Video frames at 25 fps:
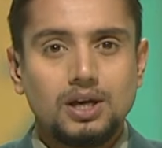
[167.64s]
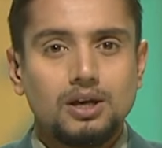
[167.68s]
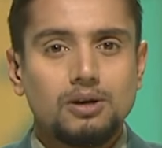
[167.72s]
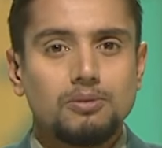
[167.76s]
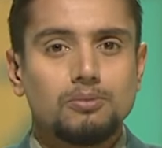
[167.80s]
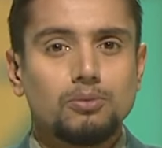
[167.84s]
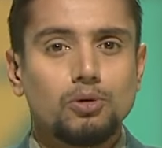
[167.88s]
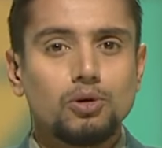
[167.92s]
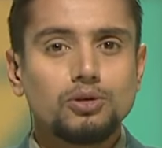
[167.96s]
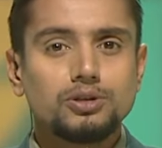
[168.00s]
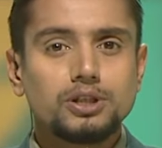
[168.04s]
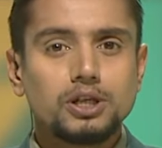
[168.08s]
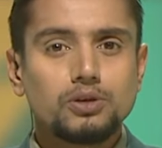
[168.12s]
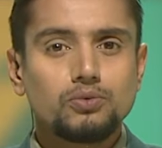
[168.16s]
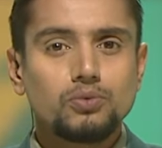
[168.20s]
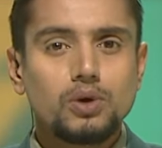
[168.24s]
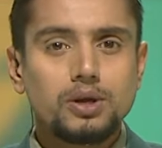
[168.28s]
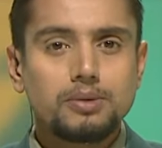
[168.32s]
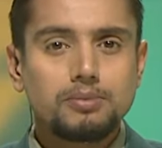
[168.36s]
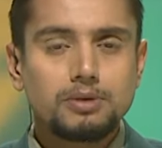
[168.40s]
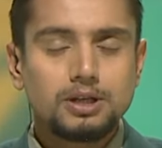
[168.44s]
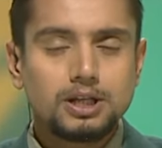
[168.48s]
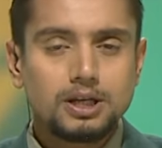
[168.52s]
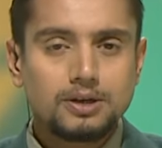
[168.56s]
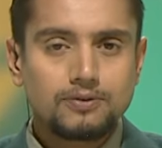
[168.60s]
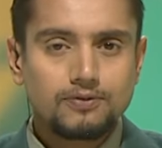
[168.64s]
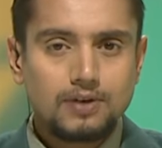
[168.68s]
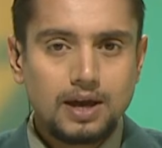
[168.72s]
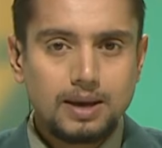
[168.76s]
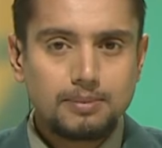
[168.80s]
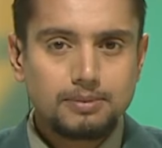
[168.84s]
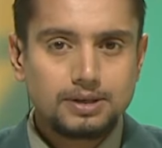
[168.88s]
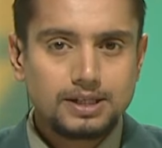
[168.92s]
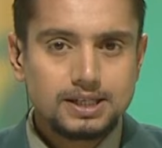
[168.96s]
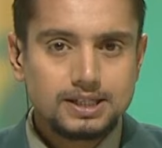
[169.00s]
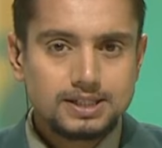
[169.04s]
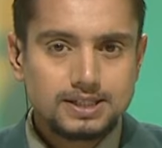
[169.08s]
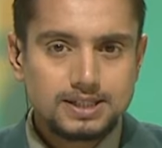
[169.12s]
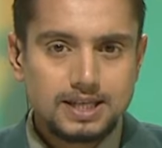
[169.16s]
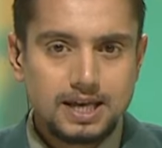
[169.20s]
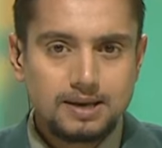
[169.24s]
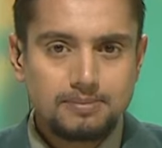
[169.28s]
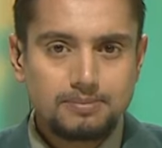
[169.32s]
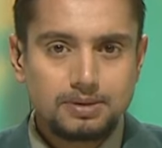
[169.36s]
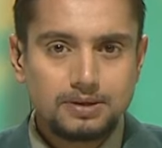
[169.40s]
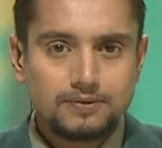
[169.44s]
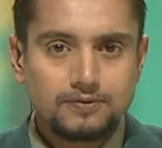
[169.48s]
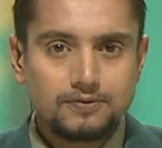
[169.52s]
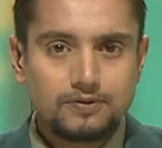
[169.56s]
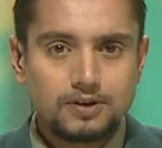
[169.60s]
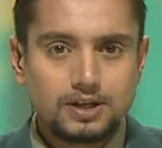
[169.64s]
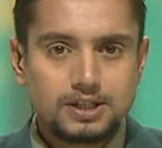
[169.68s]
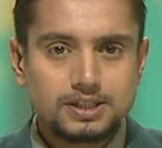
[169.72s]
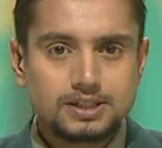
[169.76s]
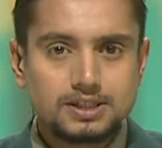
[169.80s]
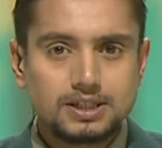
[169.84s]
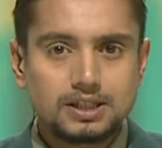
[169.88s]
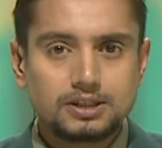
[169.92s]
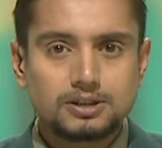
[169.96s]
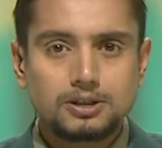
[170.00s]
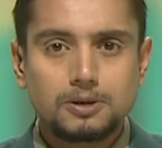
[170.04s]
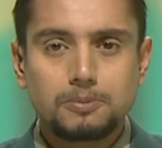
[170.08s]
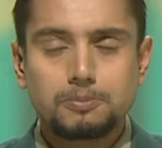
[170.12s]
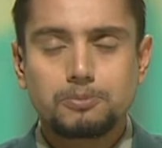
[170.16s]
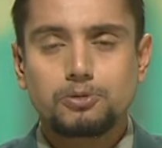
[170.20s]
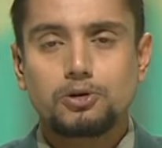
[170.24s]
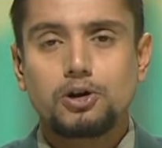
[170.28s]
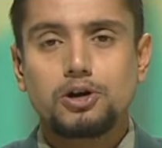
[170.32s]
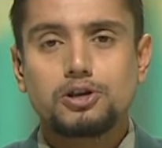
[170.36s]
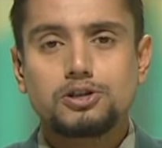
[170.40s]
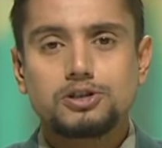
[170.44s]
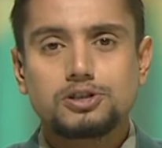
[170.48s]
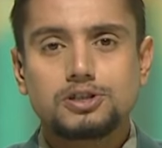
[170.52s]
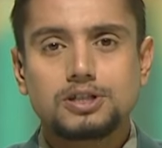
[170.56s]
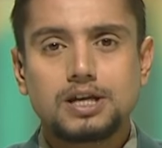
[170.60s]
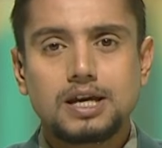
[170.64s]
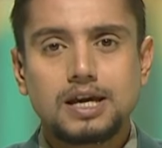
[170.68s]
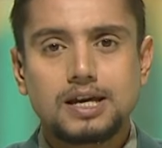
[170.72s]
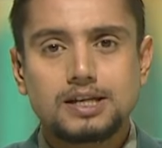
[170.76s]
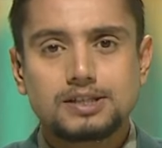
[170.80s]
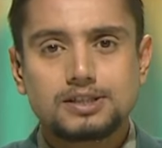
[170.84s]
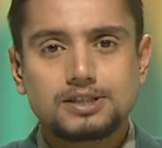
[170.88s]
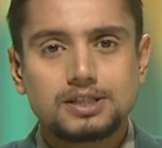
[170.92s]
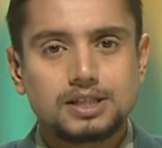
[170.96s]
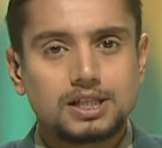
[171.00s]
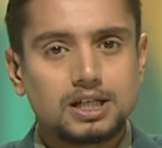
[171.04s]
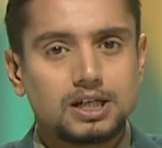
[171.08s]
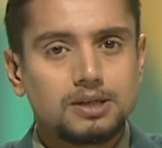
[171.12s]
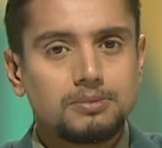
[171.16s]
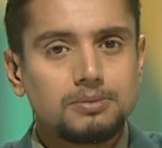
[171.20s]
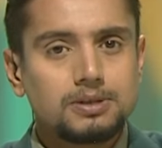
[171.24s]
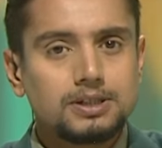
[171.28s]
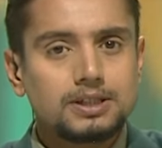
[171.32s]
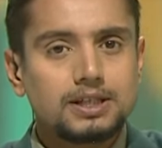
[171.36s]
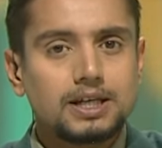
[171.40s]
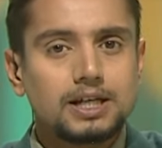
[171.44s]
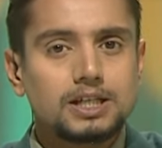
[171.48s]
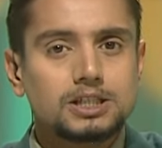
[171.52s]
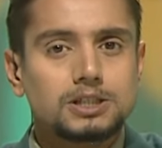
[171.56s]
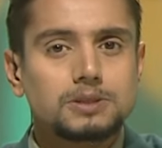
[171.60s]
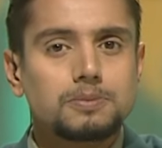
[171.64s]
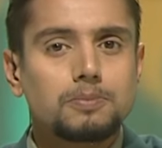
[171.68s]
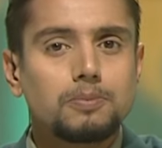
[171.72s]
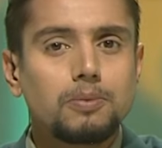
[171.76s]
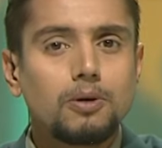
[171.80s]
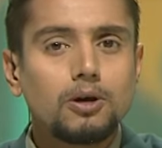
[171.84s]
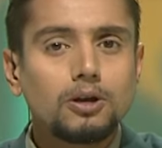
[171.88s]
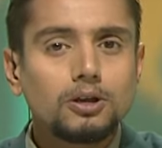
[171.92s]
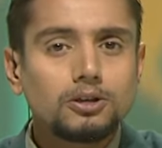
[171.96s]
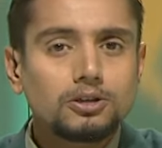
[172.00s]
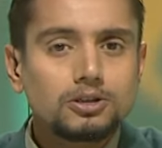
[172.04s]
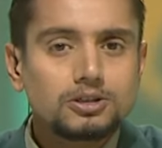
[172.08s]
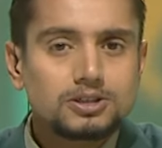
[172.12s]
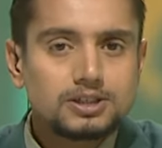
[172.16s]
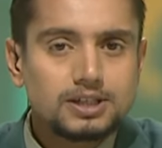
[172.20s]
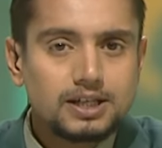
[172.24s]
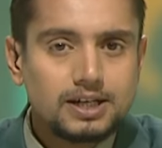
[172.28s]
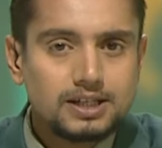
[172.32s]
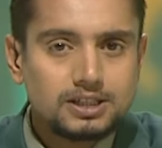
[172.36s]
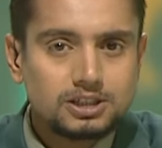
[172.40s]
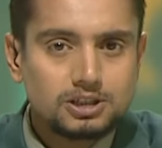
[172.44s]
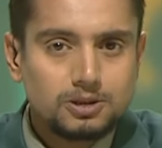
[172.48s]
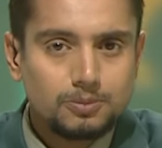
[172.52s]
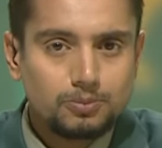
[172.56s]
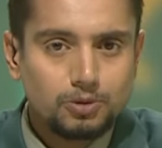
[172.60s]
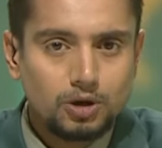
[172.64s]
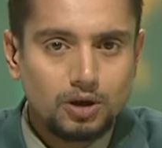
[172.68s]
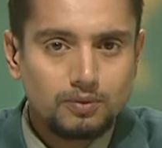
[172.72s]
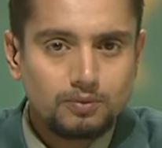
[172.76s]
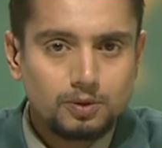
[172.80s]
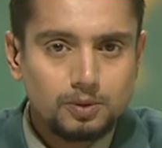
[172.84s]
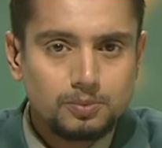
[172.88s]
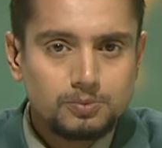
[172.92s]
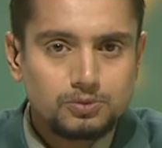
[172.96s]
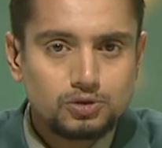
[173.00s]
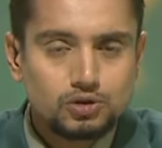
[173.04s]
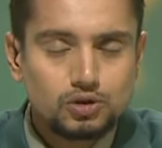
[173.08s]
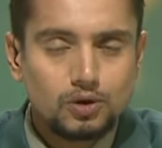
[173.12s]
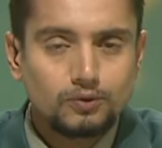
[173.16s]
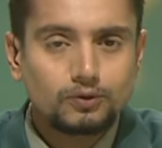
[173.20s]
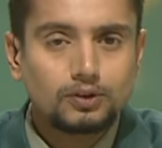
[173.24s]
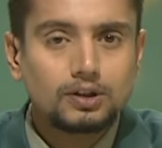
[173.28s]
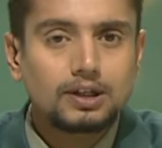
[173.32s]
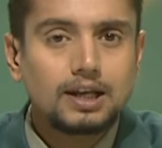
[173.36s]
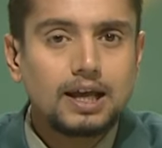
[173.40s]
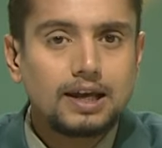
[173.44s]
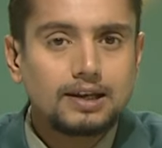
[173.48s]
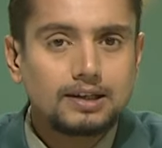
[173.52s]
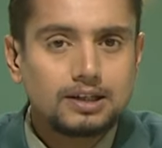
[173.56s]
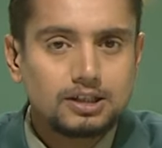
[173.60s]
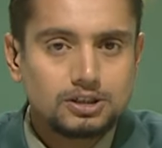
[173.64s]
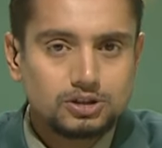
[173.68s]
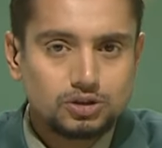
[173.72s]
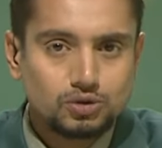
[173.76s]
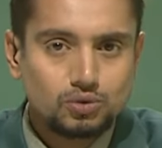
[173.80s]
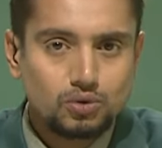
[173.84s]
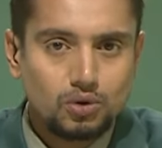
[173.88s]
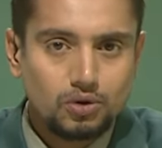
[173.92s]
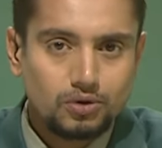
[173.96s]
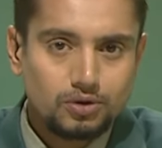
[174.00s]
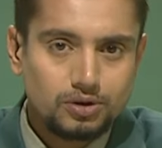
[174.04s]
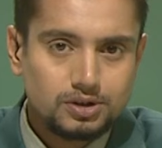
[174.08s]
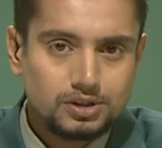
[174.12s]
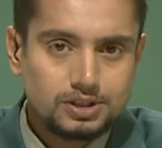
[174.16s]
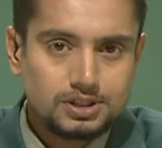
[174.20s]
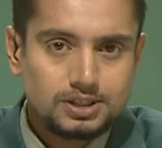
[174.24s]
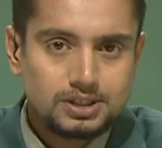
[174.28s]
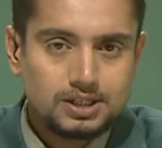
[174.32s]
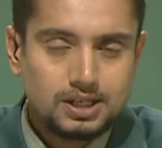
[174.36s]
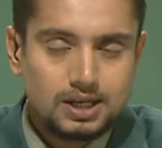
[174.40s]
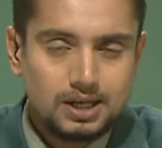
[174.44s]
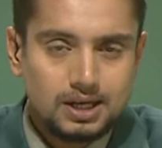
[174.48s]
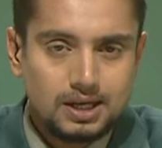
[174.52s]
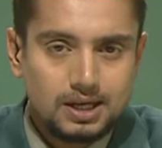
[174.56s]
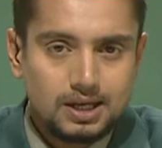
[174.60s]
More than 1 million families have been facing the brunt as the government has politicized the problems of the landless squatters.